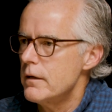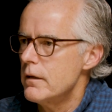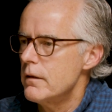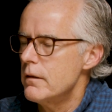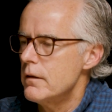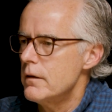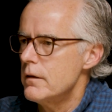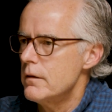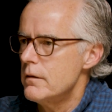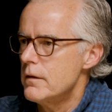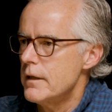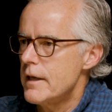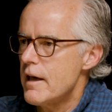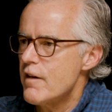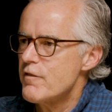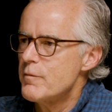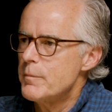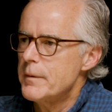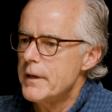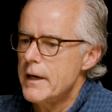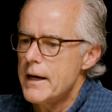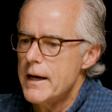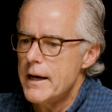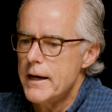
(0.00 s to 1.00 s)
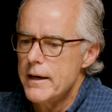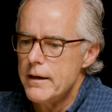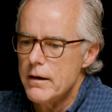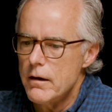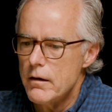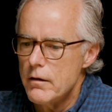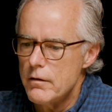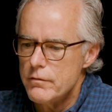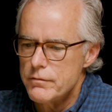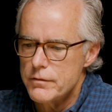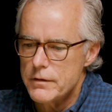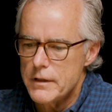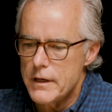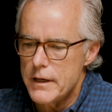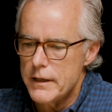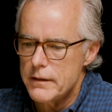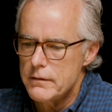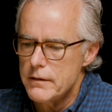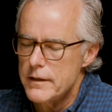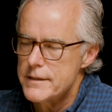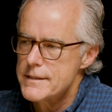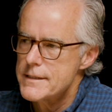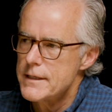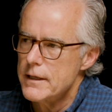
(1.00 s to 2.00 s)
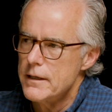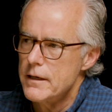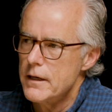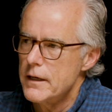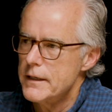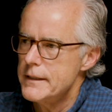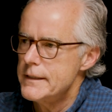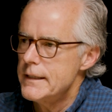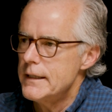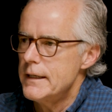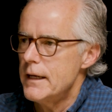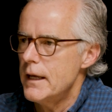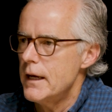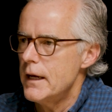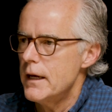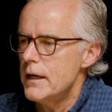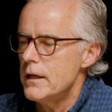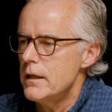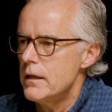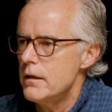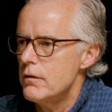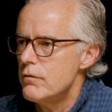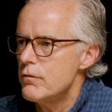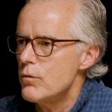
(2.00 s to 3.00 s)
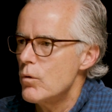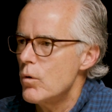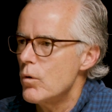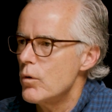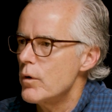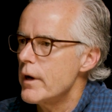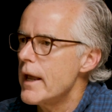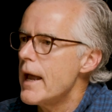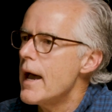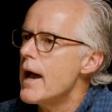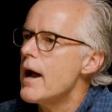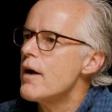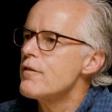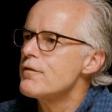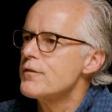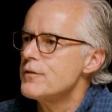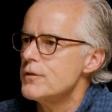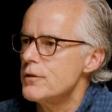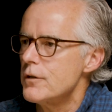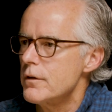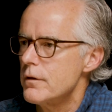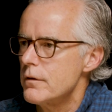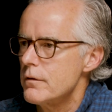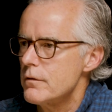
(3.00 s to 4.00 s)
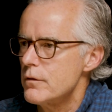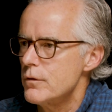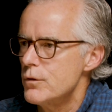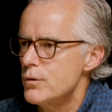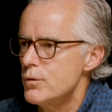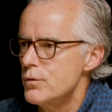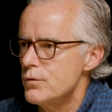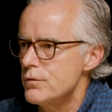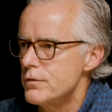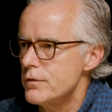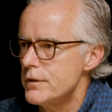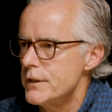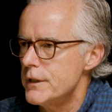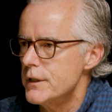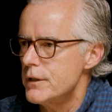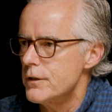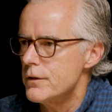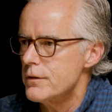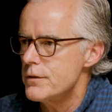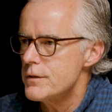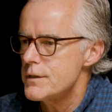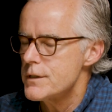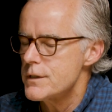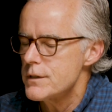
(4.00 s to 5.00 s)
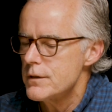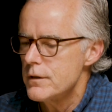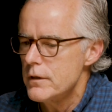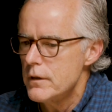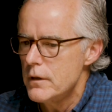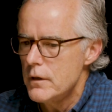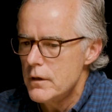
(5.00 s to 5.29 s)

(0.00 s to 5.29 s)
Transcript: In the FBI of like, let's say 1980 forward, after the Hoover years.